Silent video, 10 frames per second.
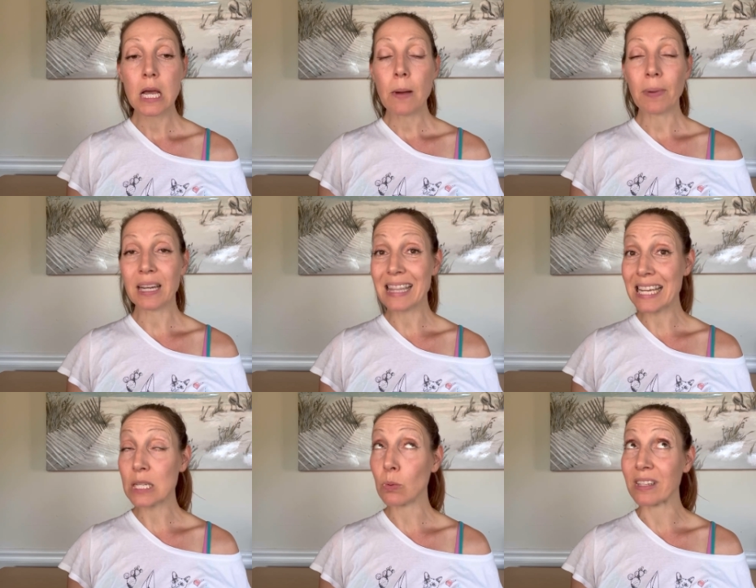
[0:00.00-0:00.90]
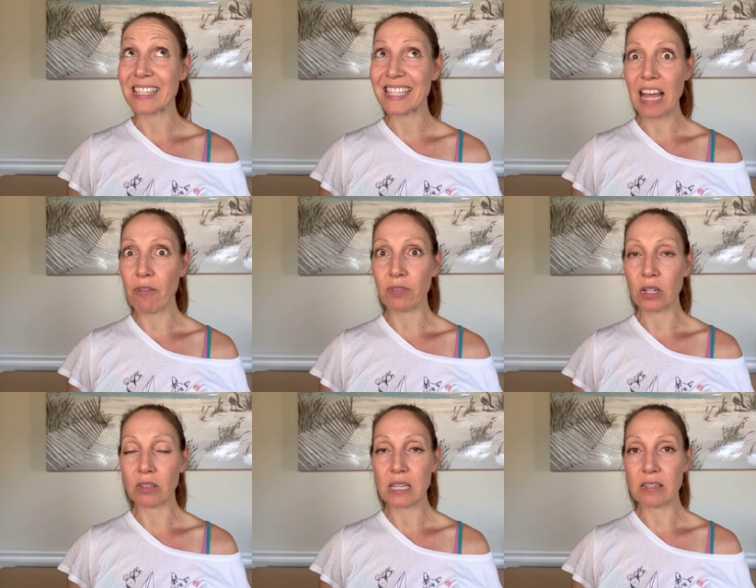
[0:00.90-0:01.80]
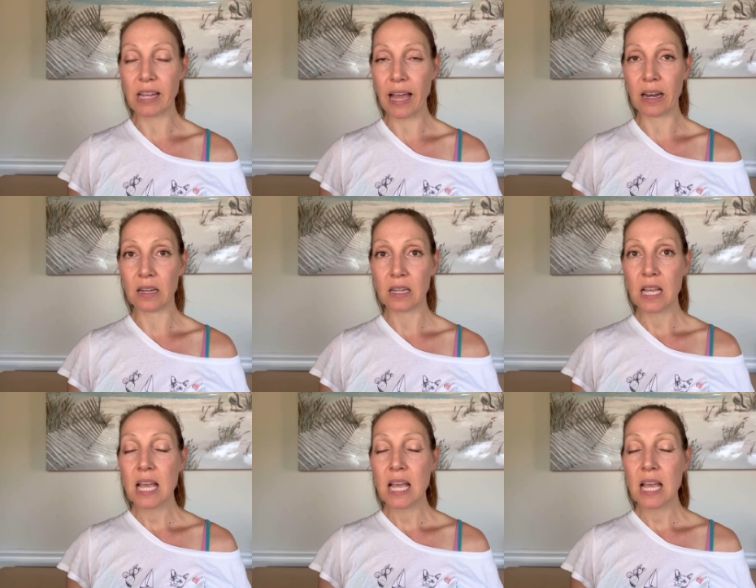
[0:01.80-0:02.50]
But this was definitely a 10.